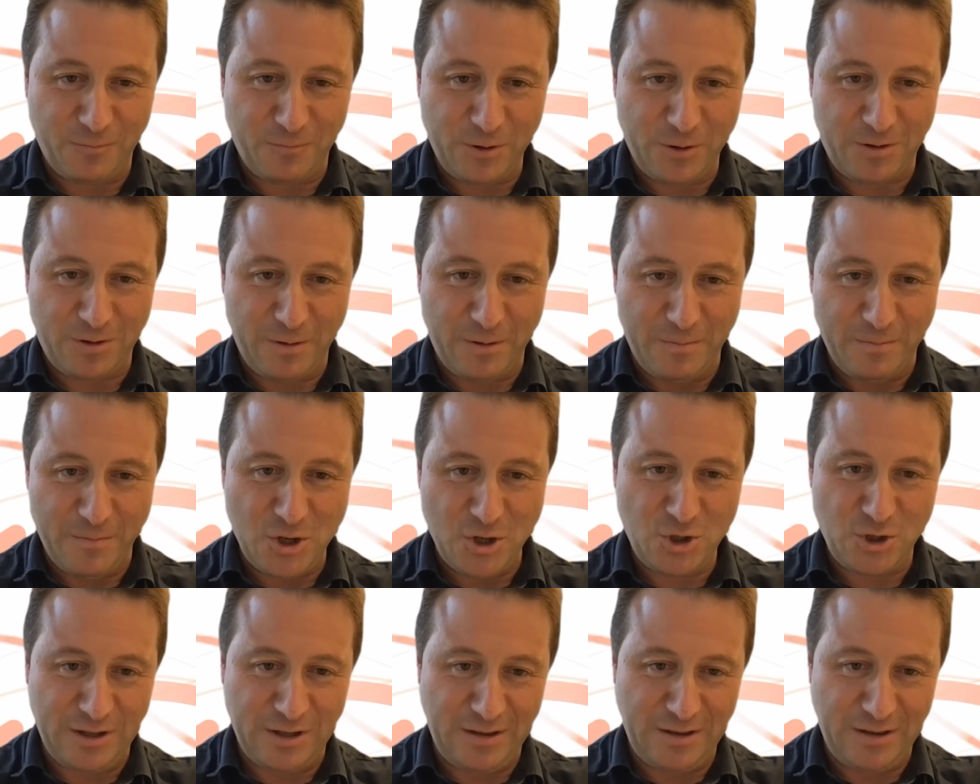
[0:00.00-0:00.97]
was uh,
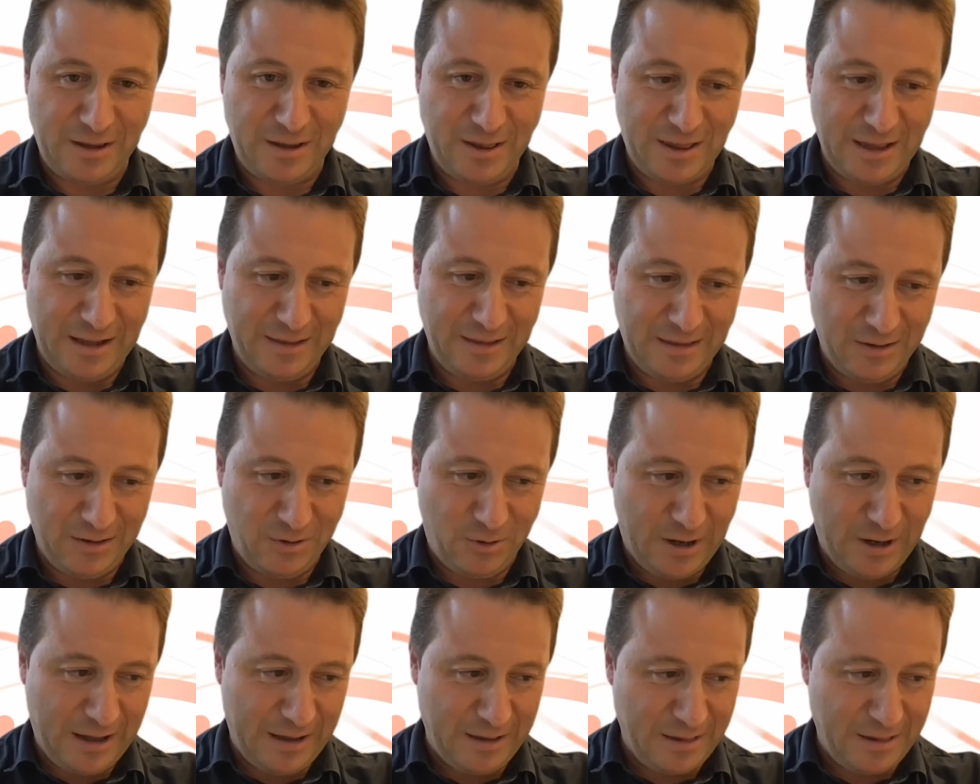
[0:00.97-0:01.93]
mentioning. He said that you
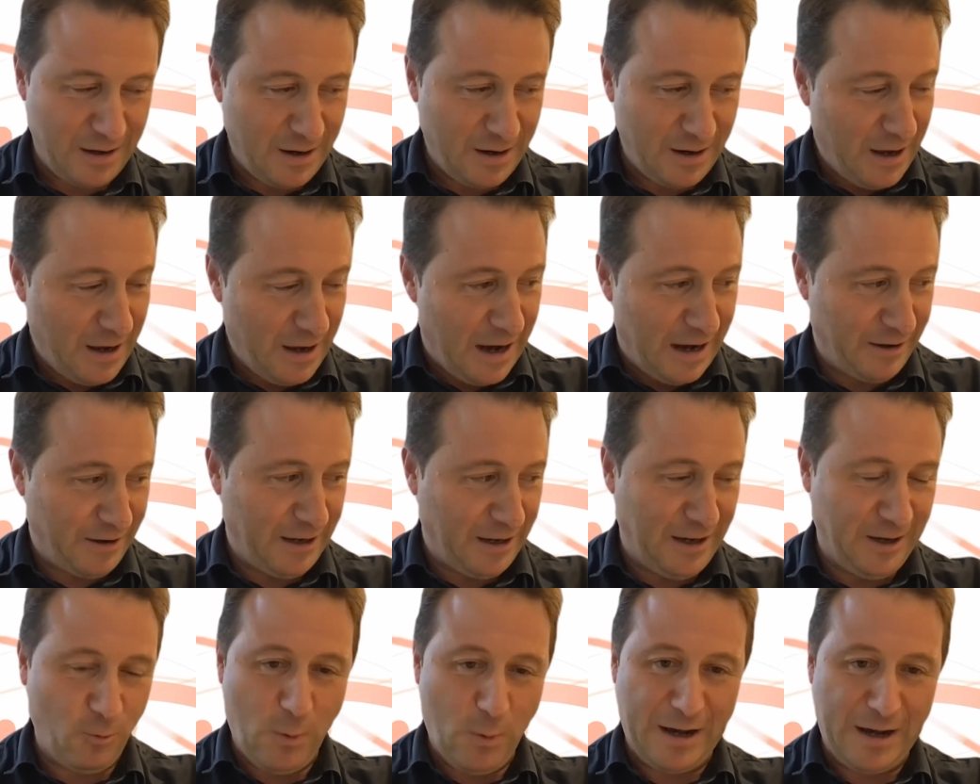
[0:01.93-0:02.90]
guys are
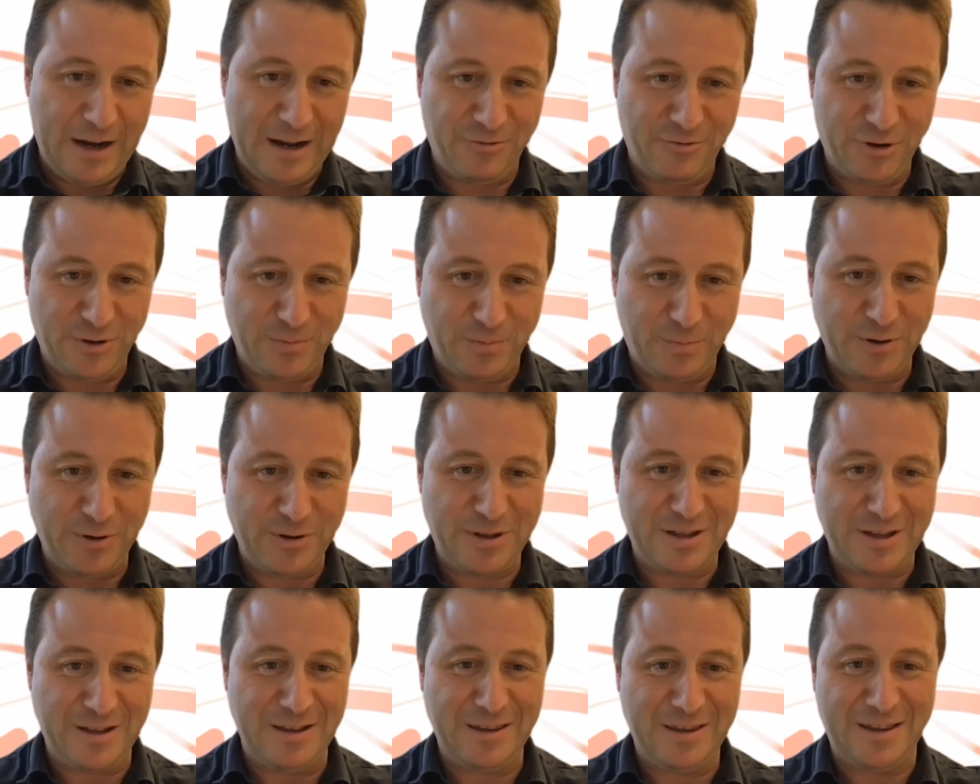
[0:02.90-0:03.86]
getting one hundred
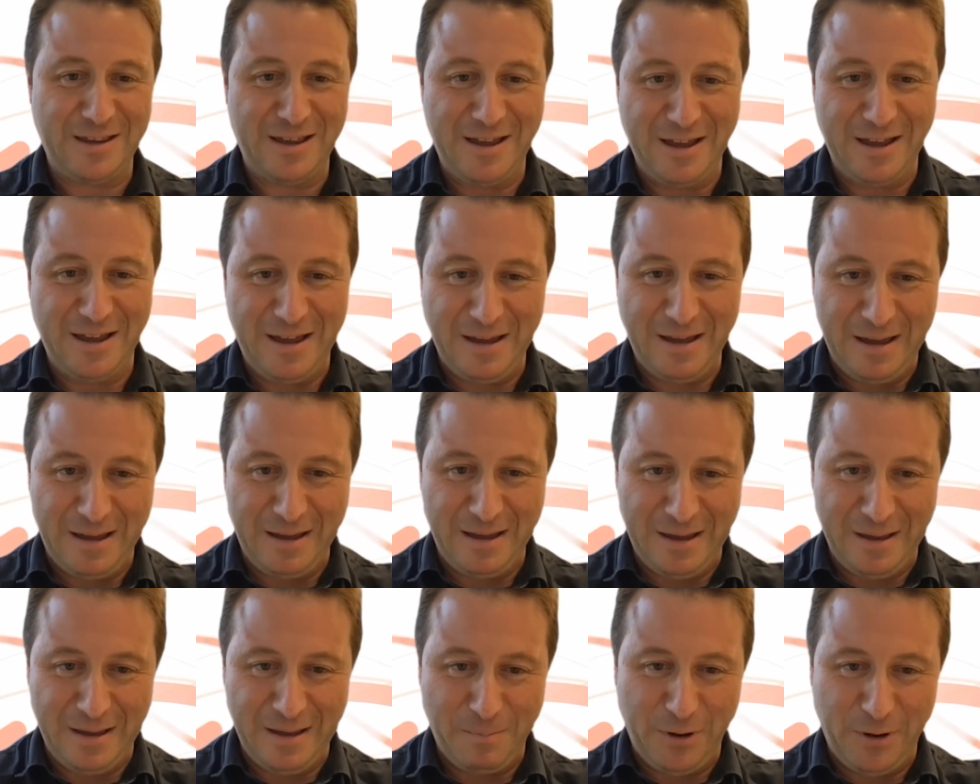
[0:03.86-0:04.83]
percent
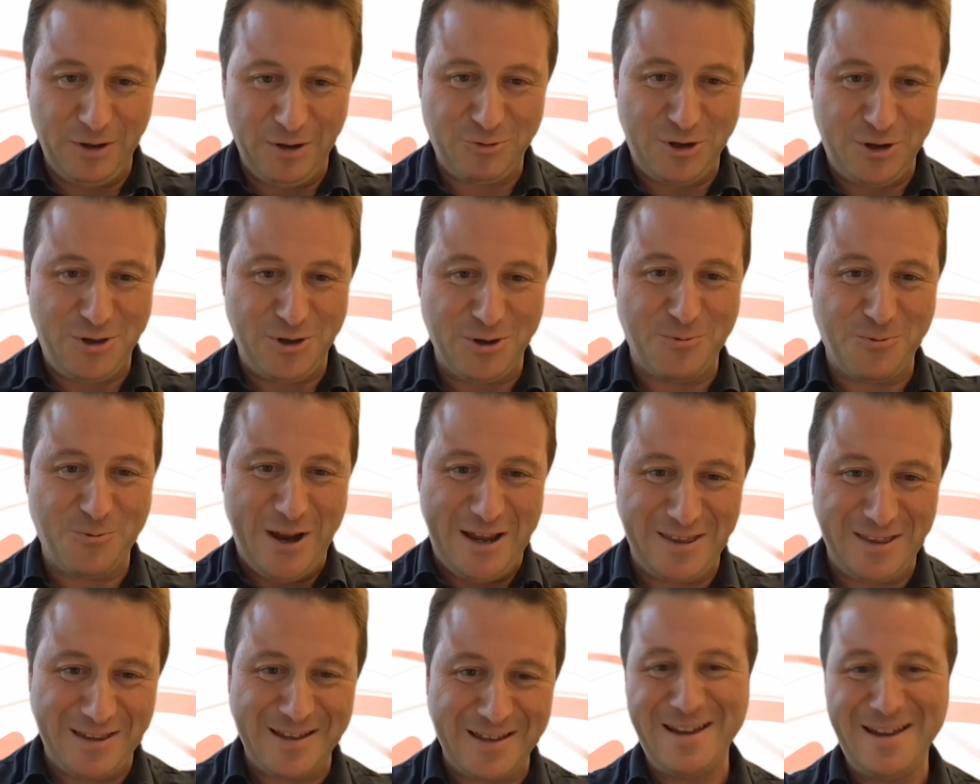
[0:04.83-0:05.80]
uh, penetration
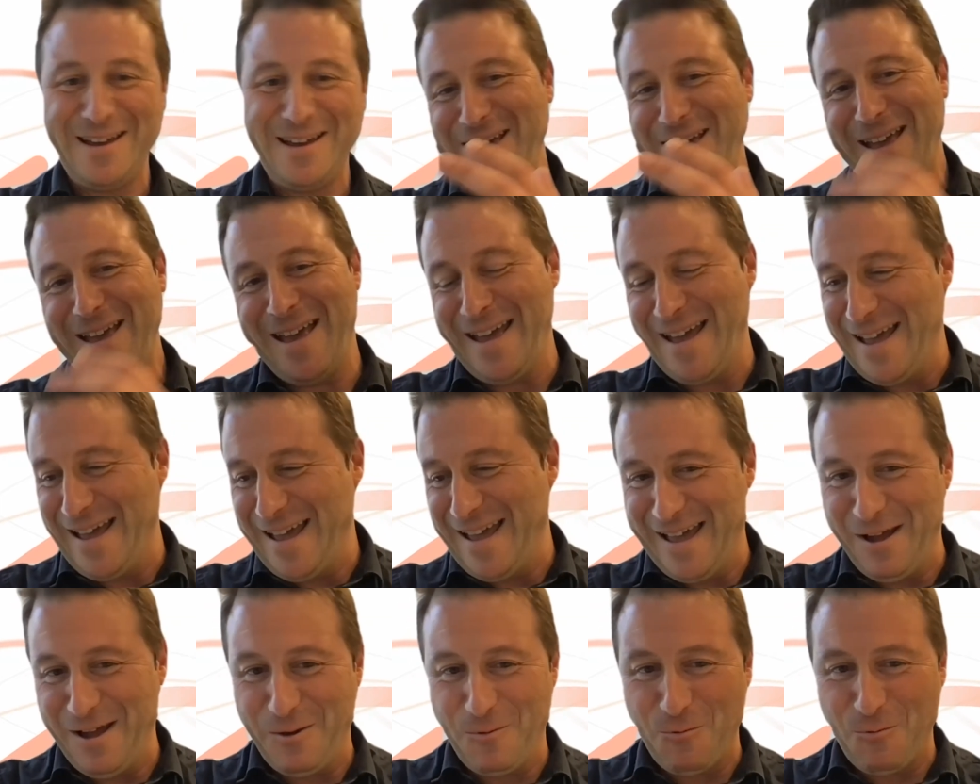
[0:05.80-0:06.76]
rate
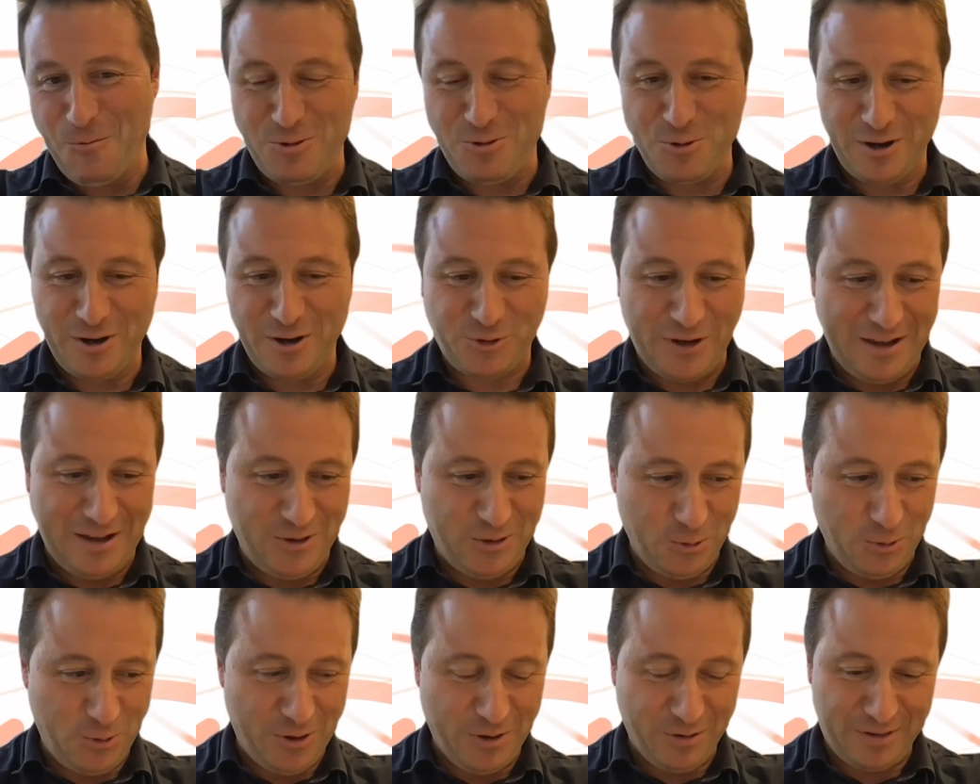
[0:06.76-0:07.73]
uh, when you are trying to do
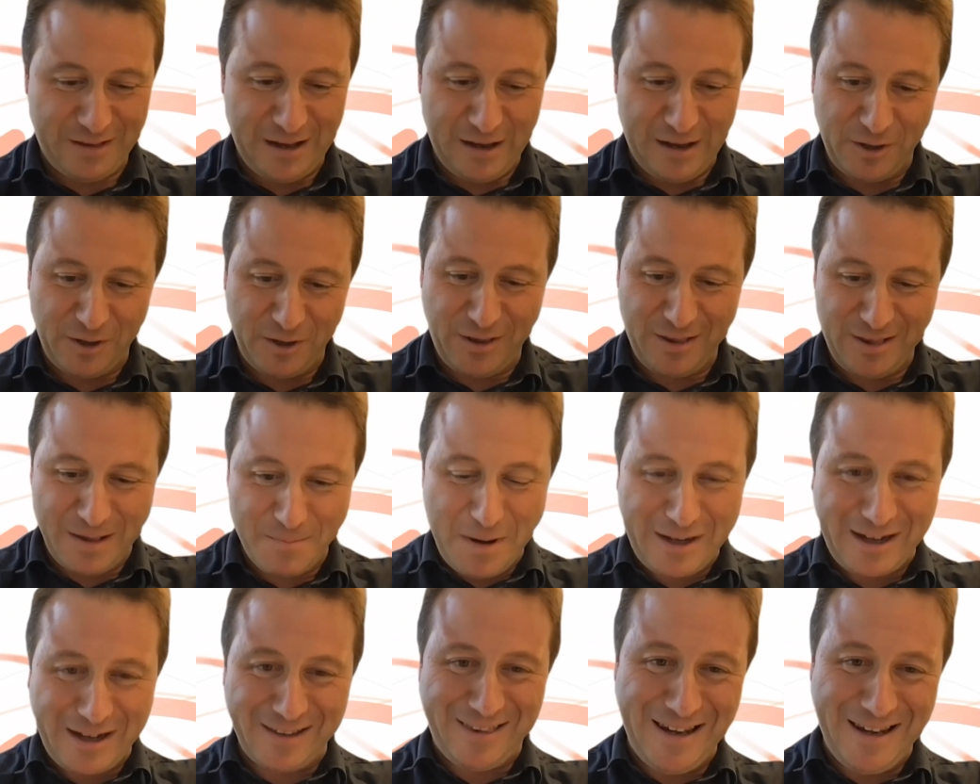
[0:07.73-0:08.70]
your stuff. Is this a
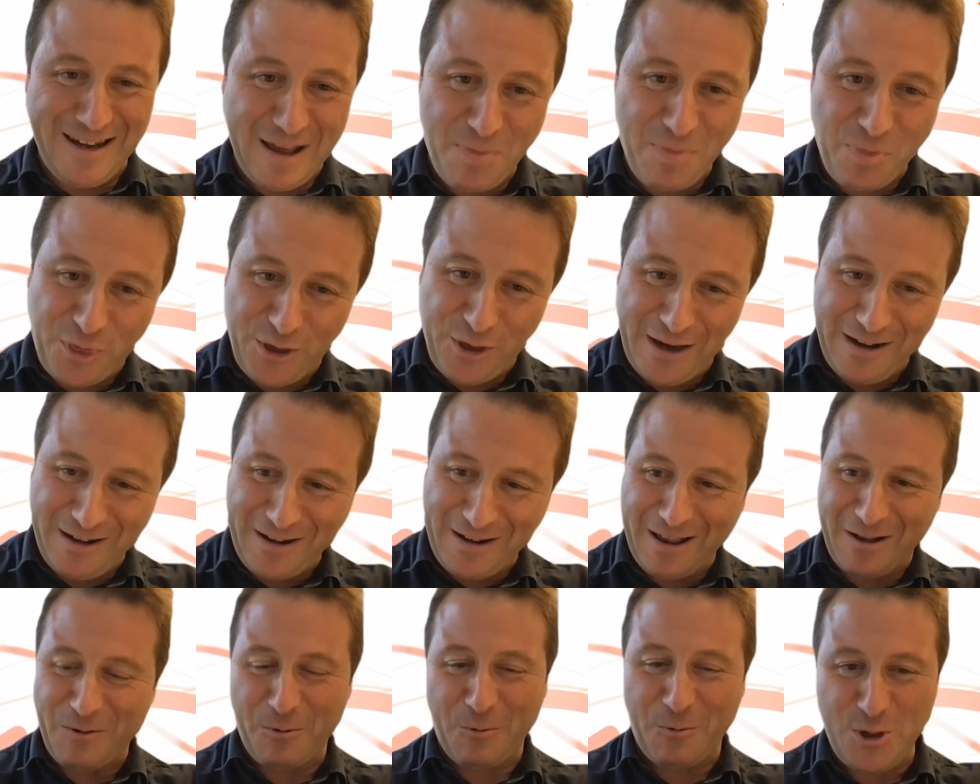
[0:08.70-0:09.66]
Marketingian thing?
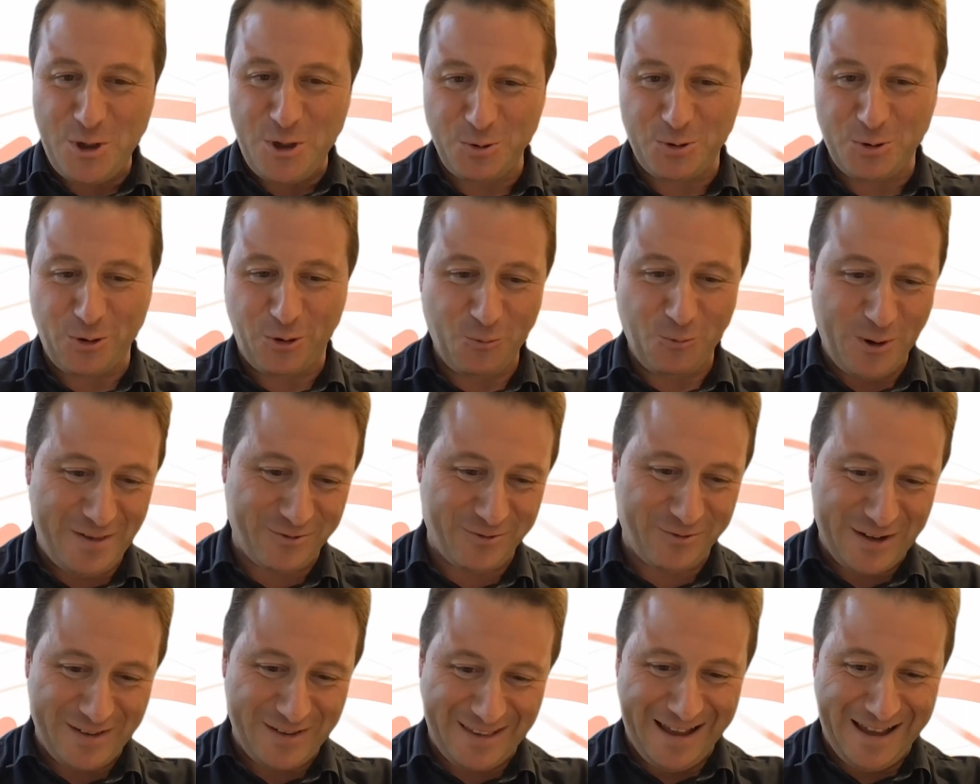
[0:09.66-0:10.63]
Uh, we should always
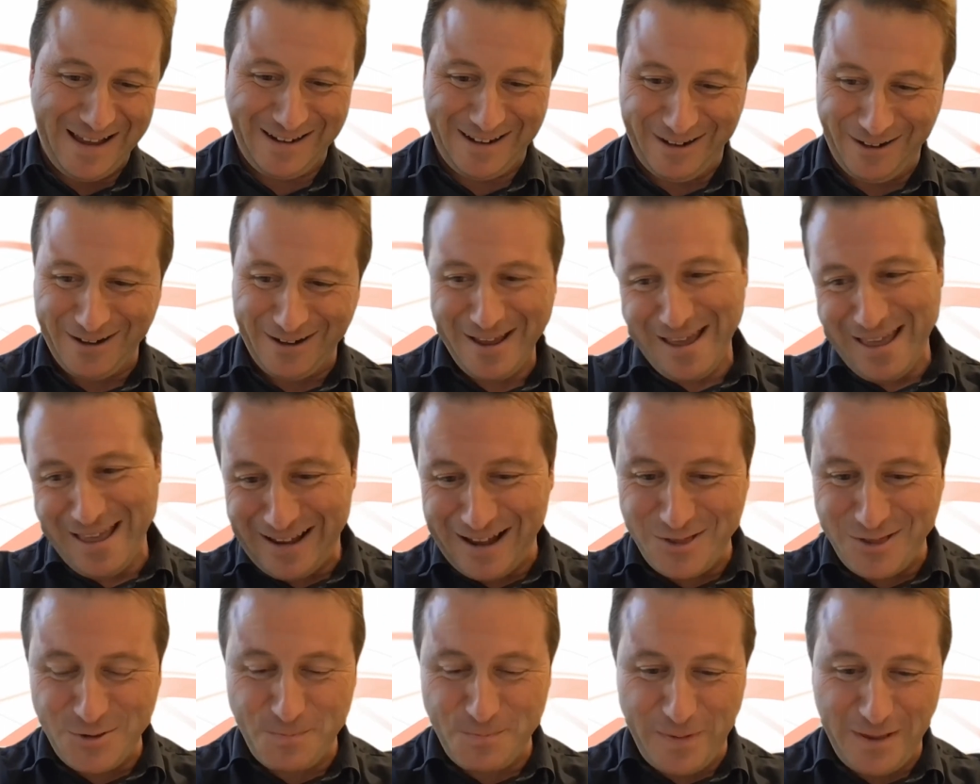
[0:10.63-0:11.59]
trust the hacker. Can
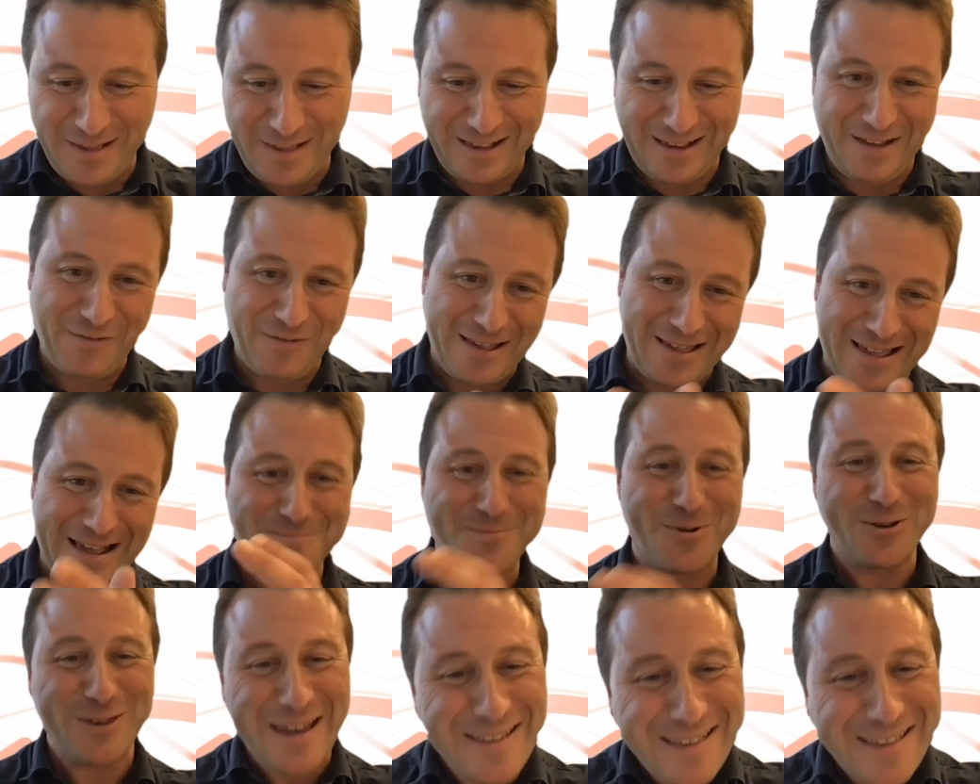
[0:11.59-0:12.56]
you please give us some more
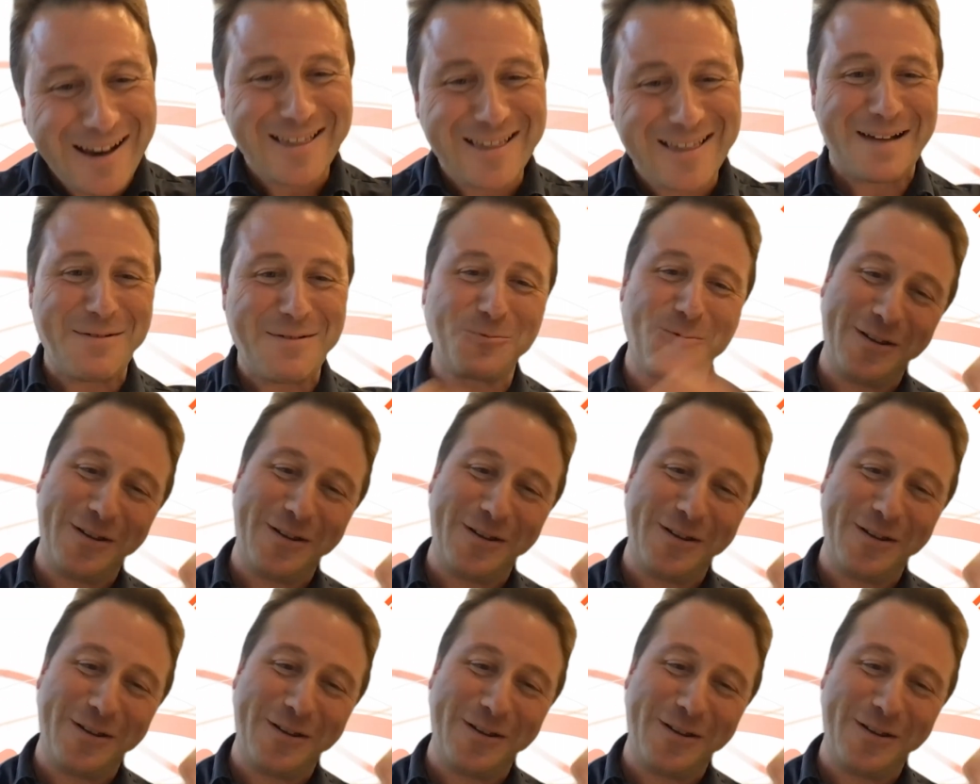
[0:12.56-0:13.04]
details about